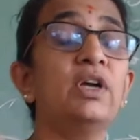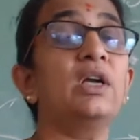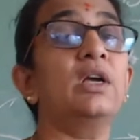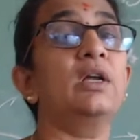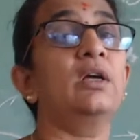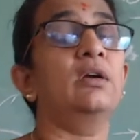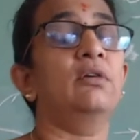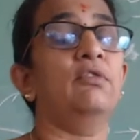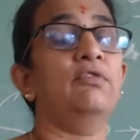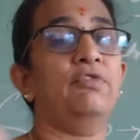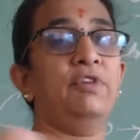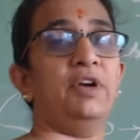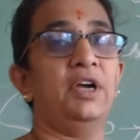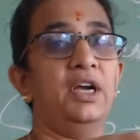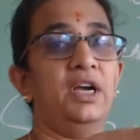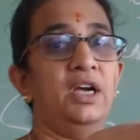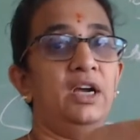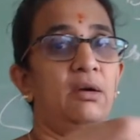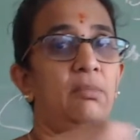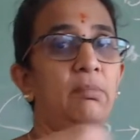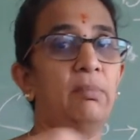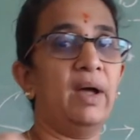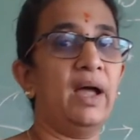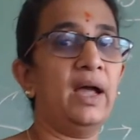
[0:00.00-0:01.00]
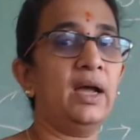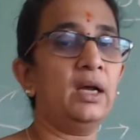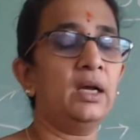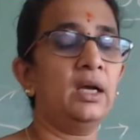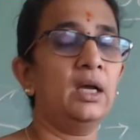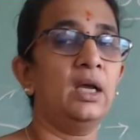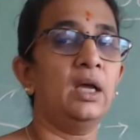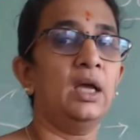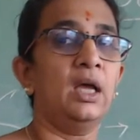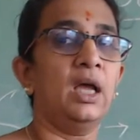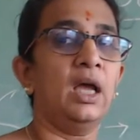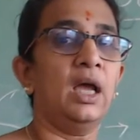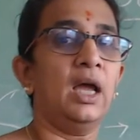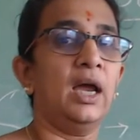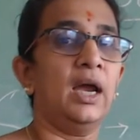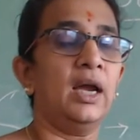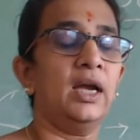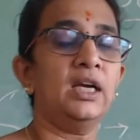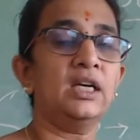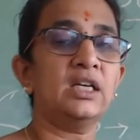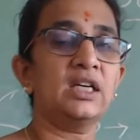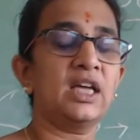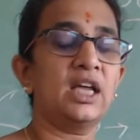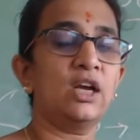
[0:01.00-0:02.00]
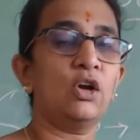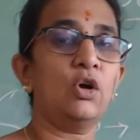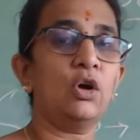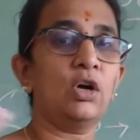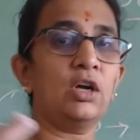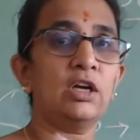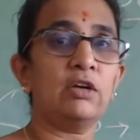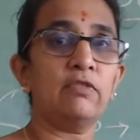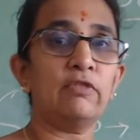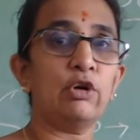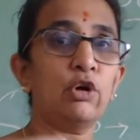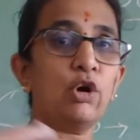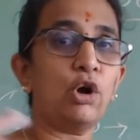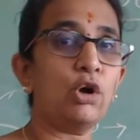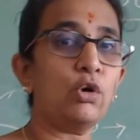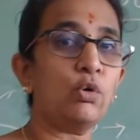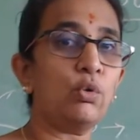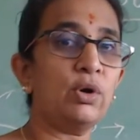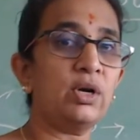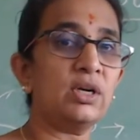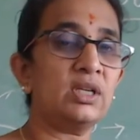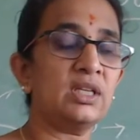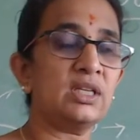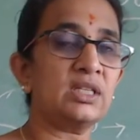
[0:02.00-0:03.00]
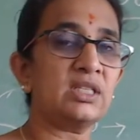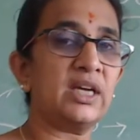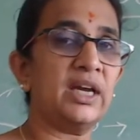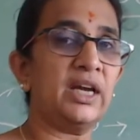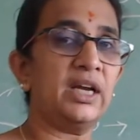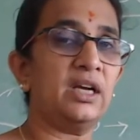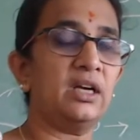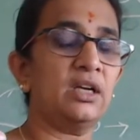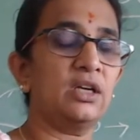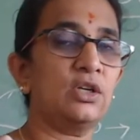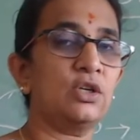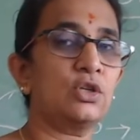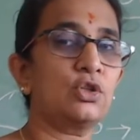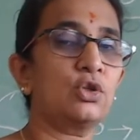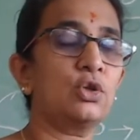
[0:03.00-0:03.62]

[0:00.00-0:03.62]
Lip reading: it front and back. It cannot, it will not go at the side.